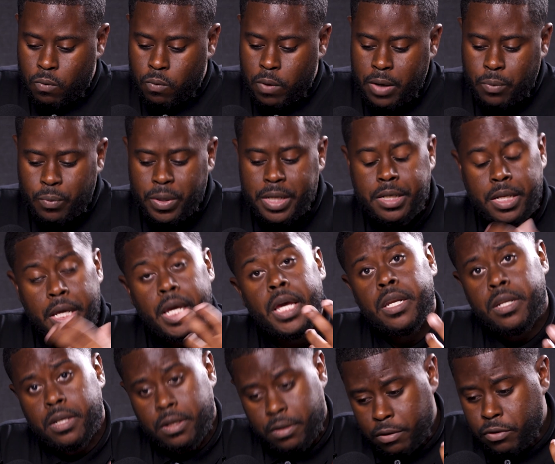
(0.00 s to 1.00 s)
what we
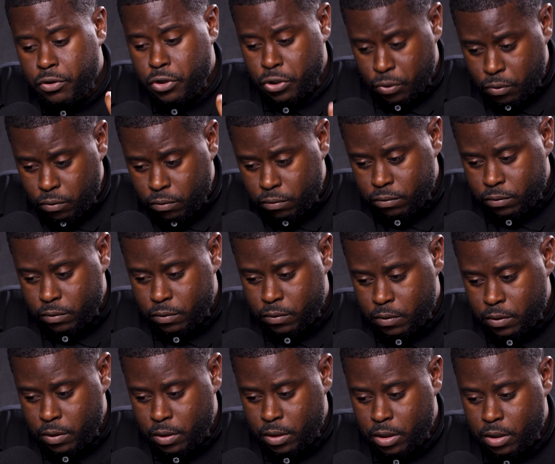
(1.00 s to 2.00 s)
did do
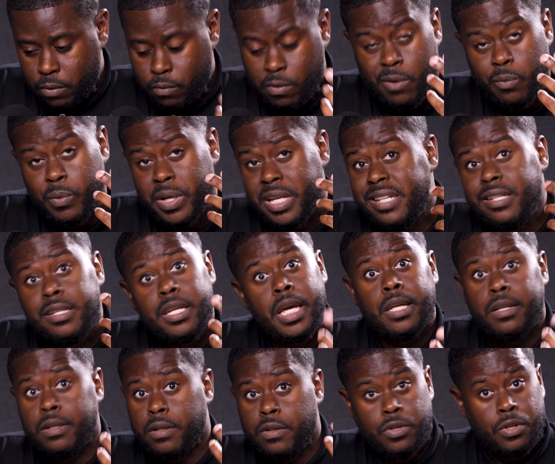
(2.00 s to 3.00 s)
and what we
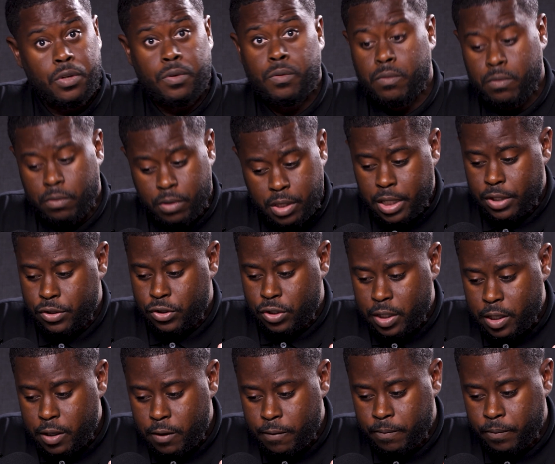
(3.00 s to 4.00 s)
didn't do this
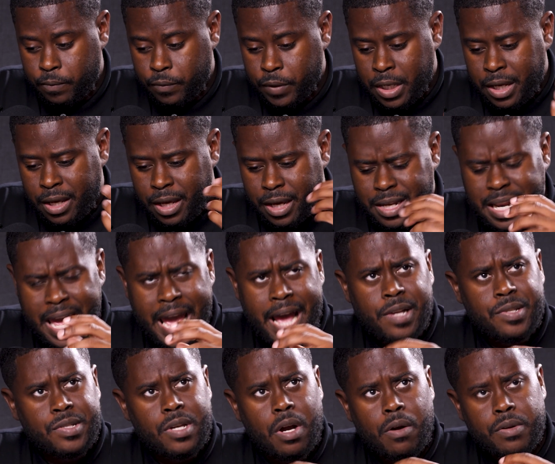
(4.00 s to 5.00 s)
year and
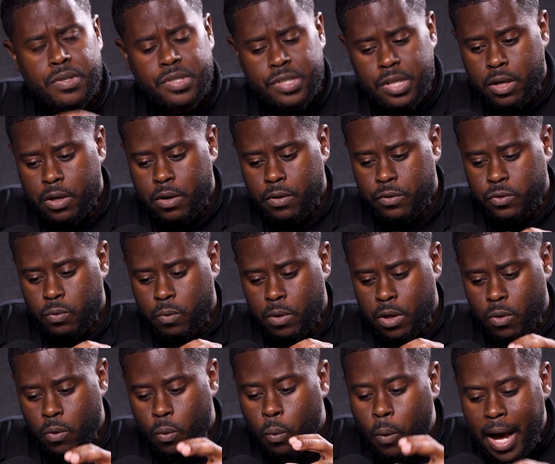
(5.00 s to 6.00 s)
ask ourselves,
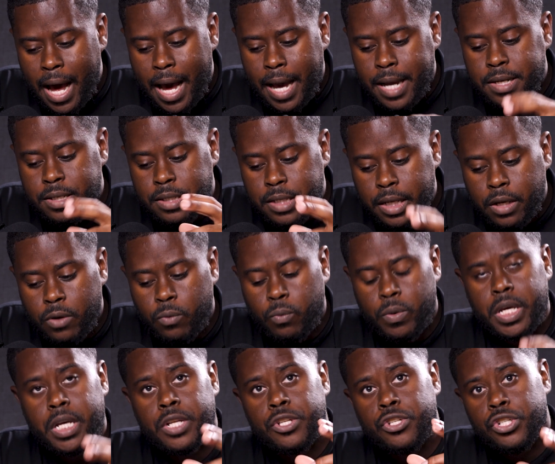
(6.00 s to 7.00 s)
well, why didn't
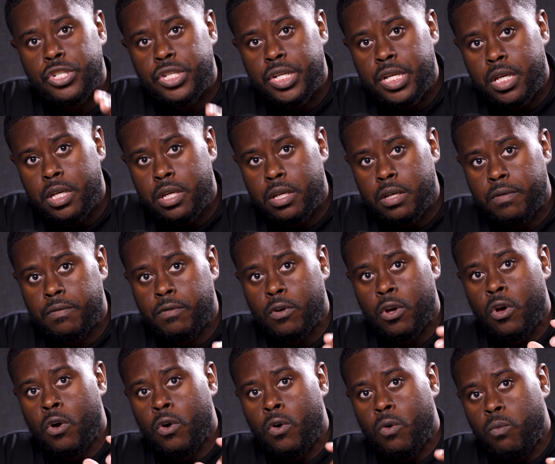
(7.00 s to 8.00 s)
we achieve
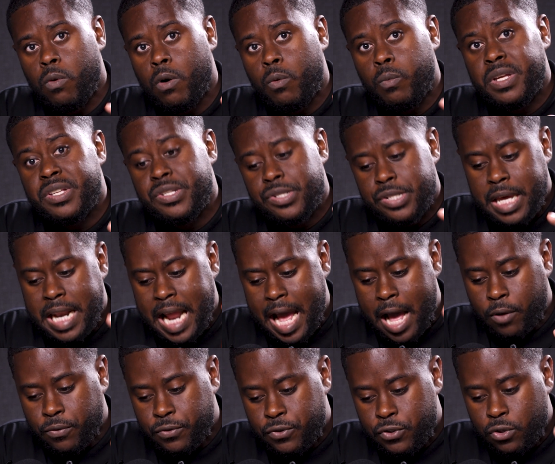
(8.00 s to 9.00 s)
what we set
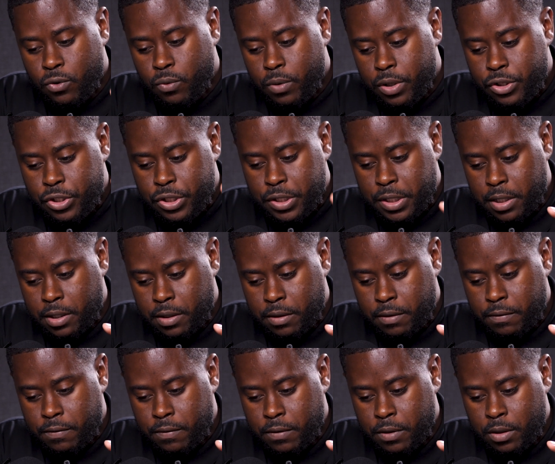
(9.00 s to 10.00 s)
out to
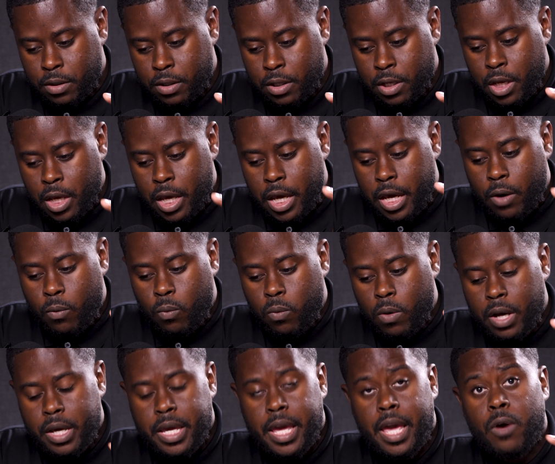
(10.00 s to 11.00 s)
achieve? And
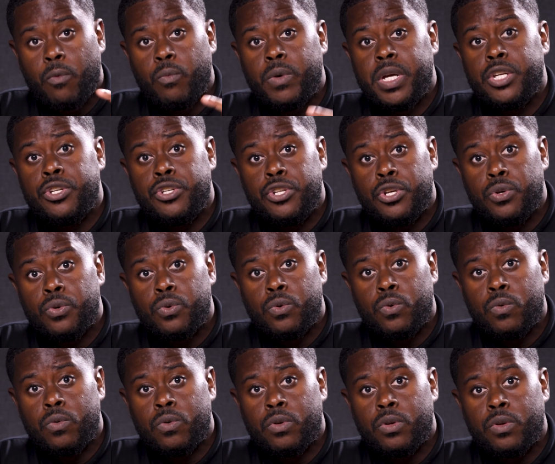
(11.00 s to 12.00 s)
what can we
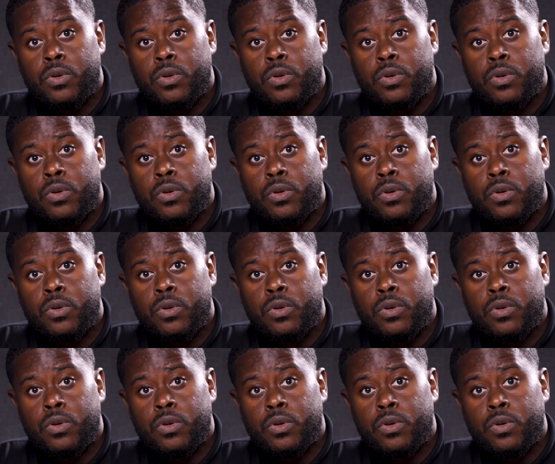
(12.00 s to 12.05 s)
do